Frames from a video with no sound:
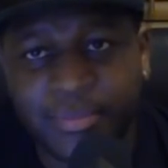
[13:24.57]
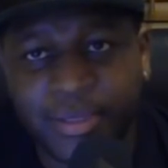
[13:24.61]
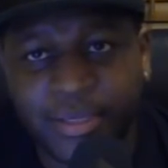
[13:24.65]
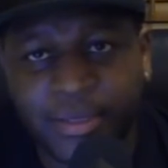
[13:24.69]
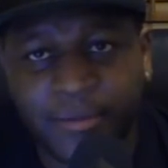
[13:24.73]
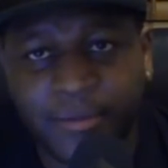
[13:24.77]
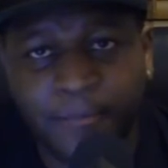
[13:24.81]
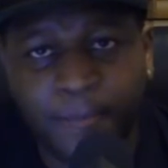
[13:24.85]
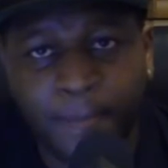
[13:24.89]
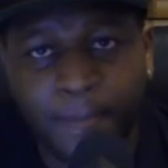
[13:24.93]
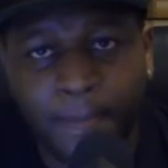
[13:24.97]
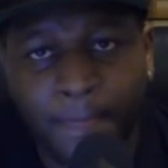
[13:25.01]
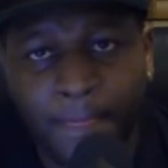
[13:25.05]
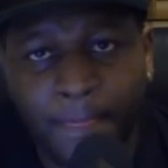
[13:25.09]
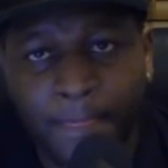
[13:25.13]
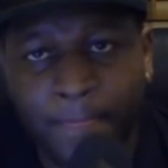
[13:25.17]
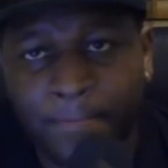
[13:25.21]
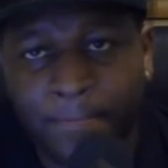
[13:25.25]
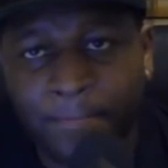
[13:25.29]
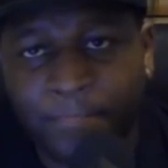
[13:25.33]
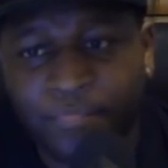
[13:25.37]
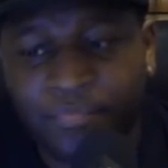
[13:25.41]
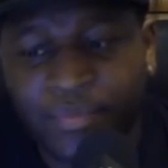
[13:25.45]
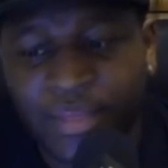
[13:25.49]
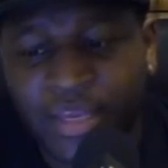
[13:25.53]
man
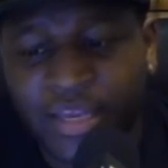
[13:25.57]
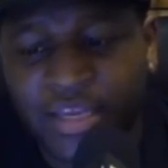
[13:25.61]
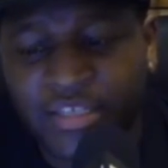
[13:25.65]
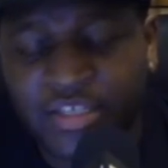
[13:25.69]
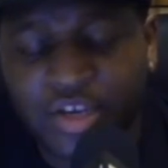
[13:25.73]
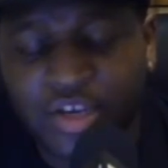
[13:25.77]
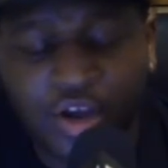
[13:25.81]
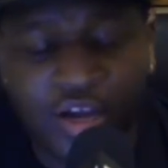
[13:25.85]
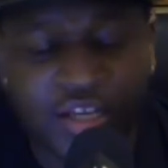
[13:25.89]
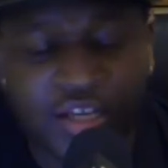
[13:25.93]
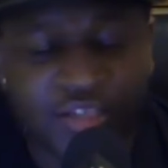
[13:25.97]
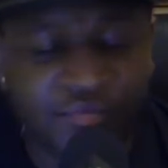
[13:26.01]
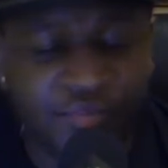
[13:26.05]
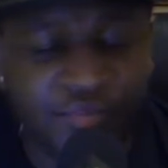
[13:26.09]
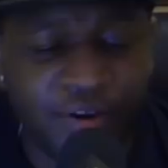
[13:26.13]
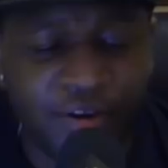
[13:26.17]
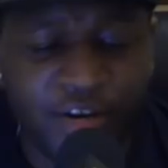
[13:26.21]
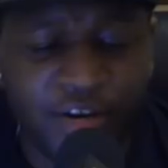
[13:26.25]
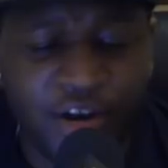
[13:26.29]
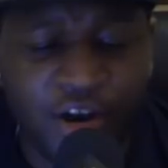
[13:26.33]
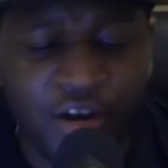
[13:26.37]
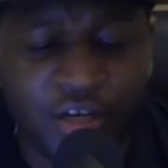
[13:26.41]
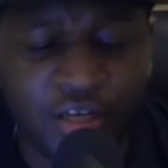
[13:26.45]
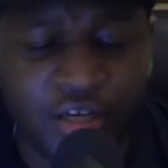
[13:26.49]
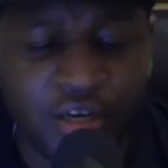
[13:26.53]
it's hard. It's very
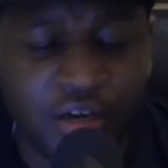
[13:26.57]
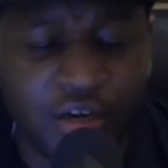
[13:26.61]
hard to